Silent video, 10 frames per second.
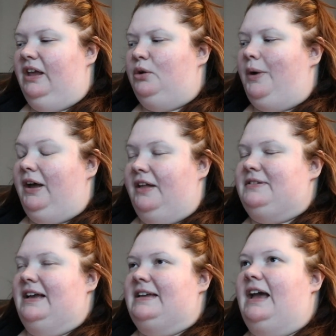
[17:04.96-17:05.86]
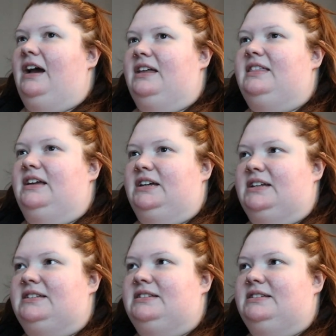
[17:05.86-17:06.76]
in a while I was like, yeah, I think
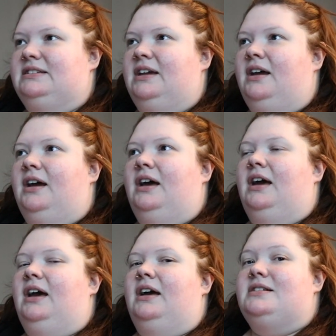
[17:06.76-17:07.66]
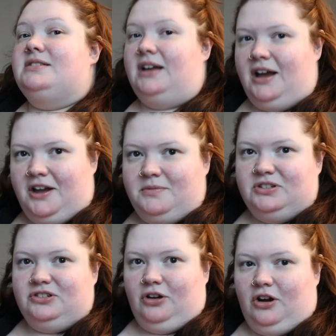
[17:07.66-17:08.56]
it's time
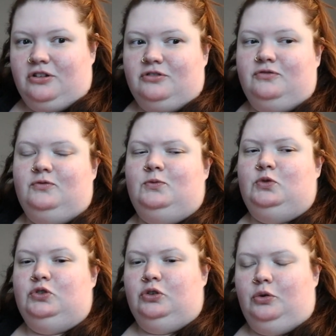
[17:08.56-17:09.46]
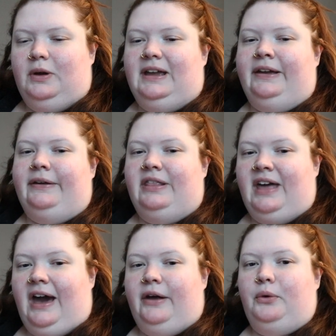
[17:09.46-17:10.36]
to start doing
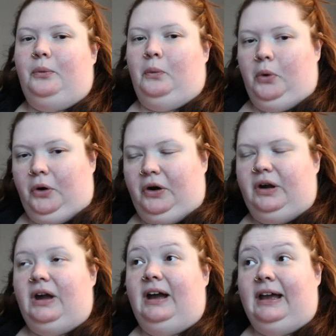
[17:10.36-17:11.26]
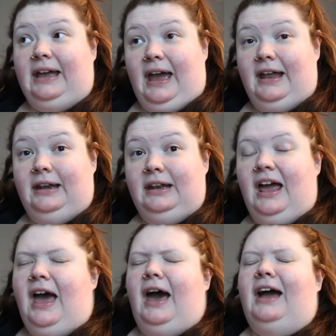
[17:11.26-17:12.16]
that work again.
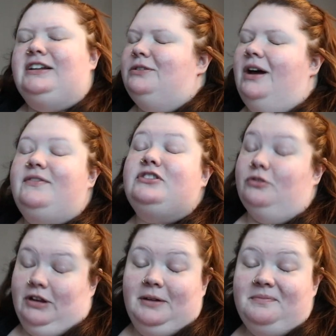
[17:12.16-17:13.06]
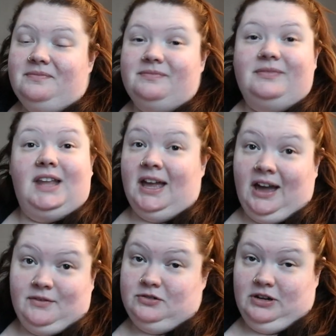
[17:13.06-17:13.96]
I do have a dream. I
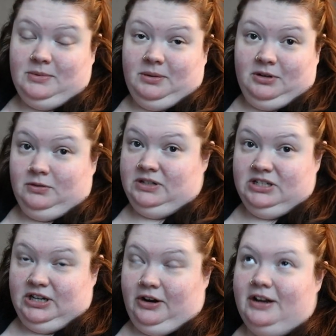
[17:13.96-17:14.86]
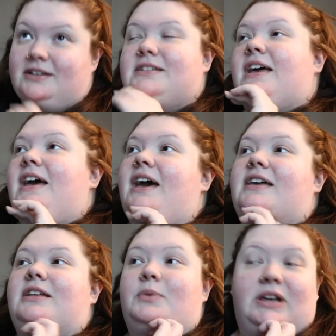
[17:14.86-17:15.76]
have a dream, and I'm going to share it,
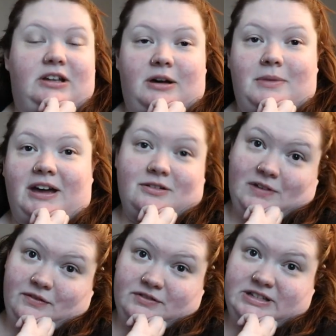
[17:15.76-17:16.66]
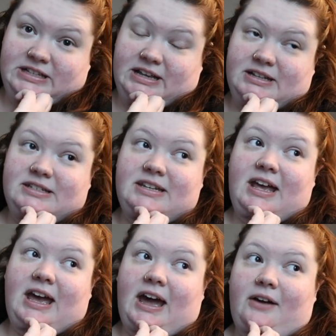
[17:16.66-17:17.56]
and then we can come back and reference it
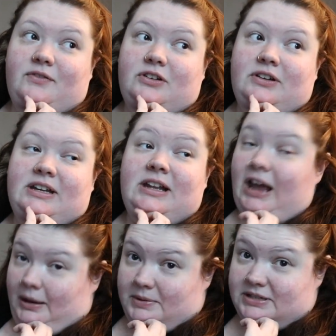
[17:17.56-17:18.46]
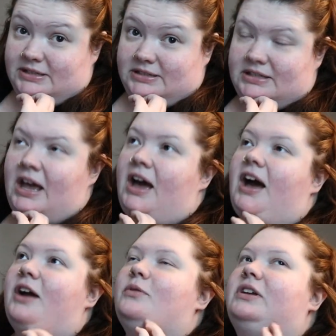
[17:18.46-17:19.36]
after it happens.
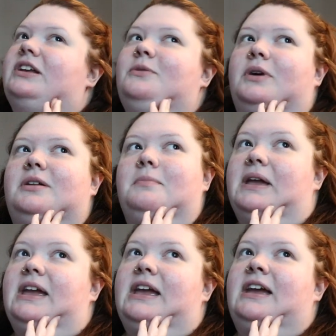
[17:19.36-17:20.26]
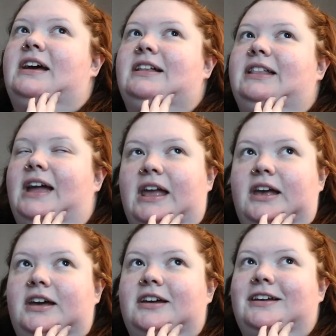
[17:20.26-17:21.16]
I really want to be
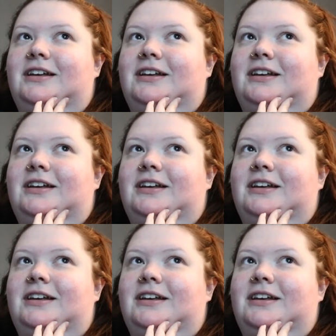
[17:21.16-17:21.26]
like